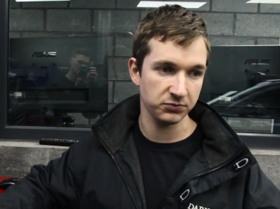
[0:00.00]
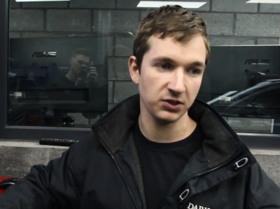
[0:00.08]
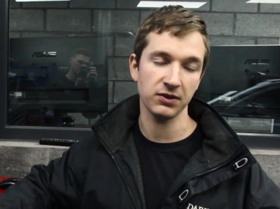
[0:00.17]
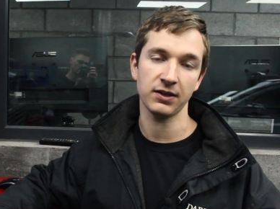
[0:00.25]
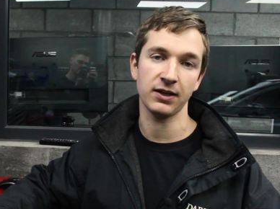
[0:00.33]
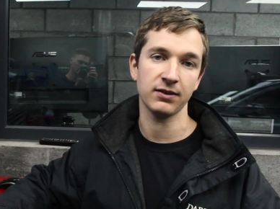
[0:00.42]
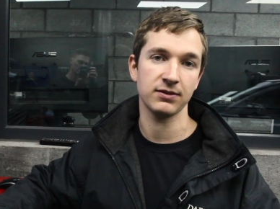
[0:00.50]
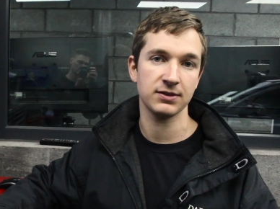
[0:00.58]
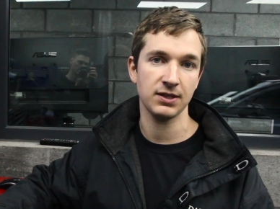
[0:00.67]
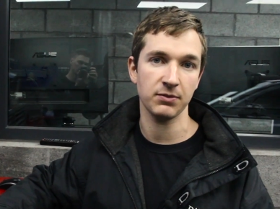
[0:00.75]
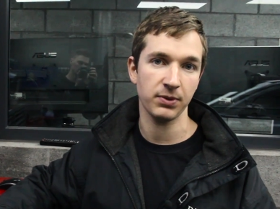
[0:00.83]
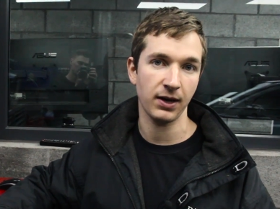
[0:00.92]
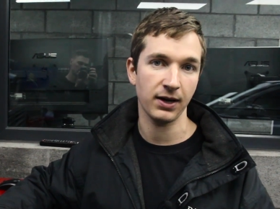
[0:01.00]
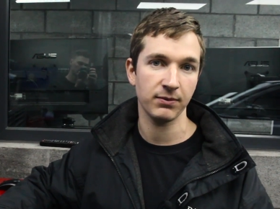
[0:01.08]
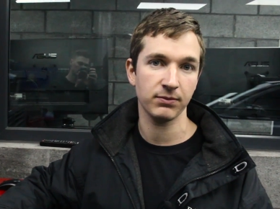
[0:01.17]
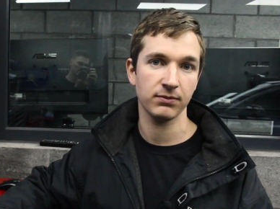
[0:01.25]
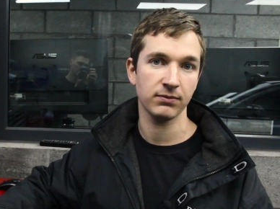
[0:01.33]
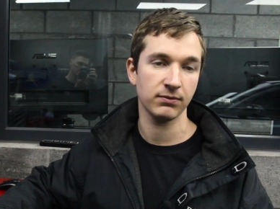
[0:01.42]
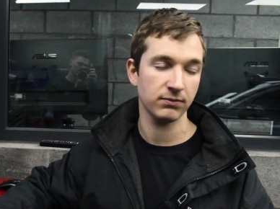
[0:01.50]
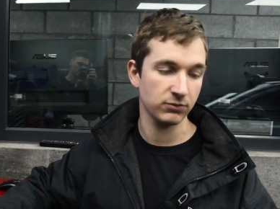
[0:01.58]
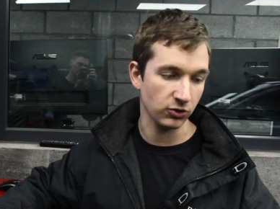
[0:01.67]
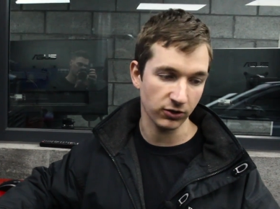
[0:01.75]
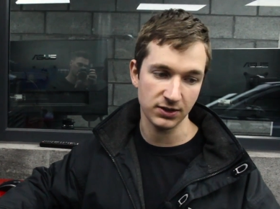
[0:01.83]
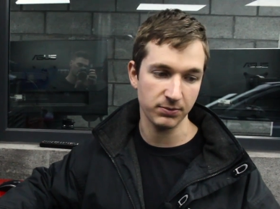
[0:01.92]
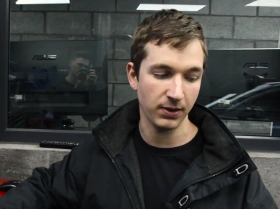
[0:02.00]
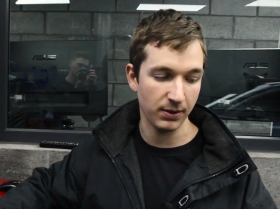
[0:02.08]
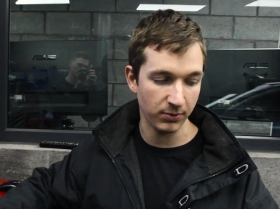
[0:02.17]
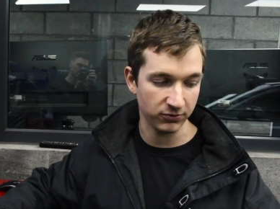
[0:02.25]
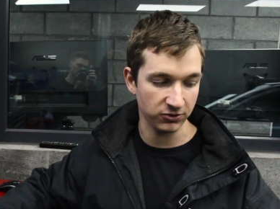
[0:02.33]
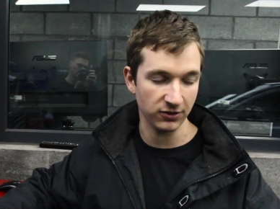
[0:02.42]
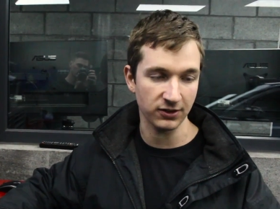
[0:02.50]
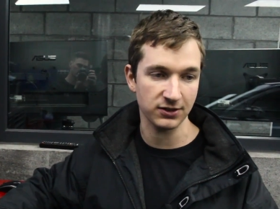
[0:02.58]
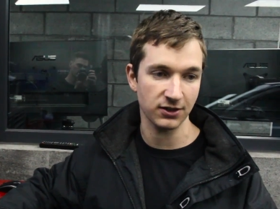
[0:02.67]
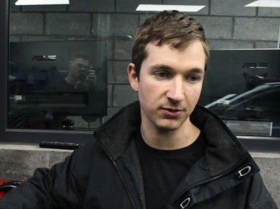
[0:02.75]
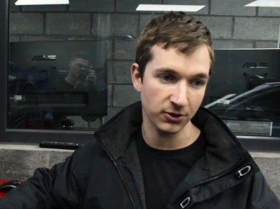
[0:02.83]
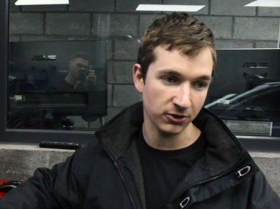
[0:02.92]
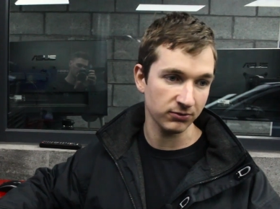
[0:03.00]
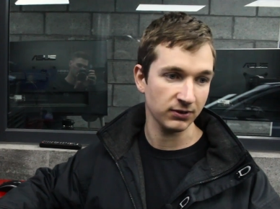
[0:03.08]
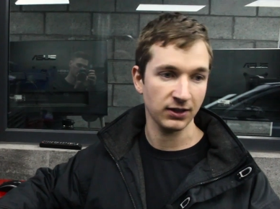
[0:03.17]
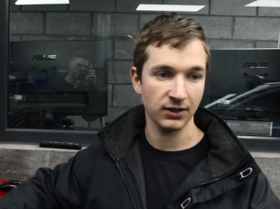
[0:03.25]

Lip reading: Seen the tip pipe, took the tip pipe off, seen the turbo,